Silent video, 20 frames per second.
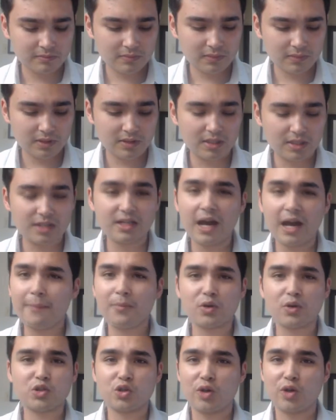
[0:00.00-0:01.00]
the
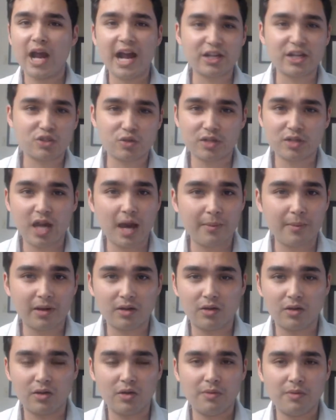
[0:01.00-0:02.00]
numbers are
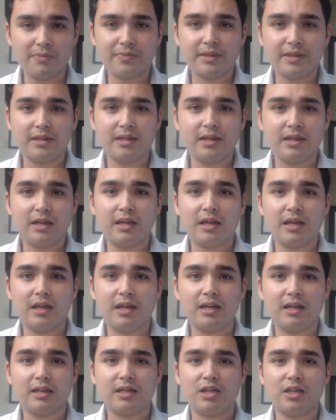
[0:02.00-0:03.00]
astronomical,
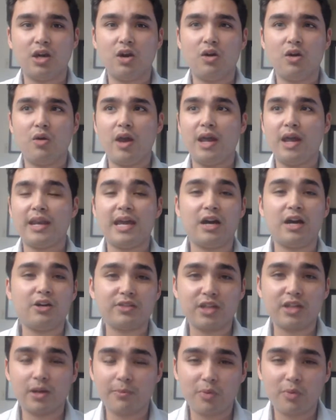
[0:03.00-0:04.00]
and
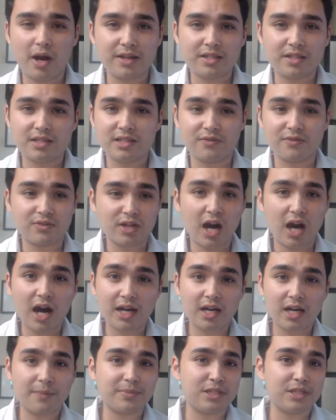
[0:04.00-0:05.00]
healthcare prices have gone
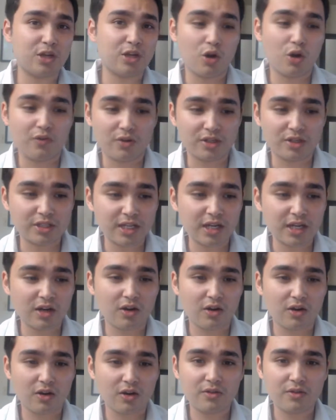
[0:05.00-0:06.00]
up year over
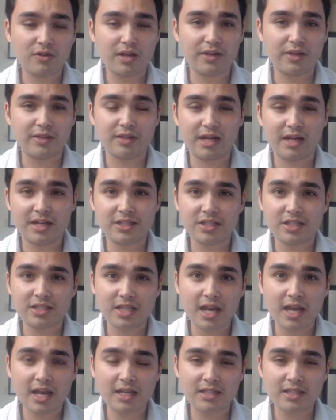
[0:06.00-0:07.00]
year in the United
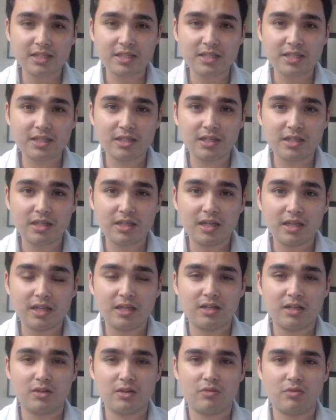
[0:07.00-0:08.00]
States,
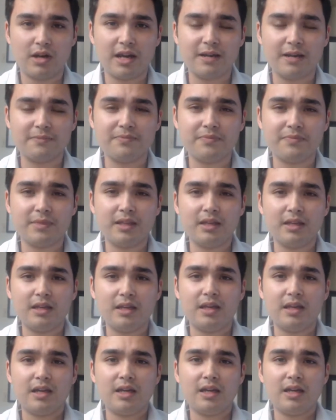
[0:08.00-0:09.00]
right?
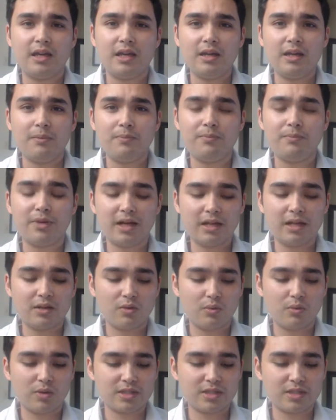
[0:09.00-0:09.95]
But what's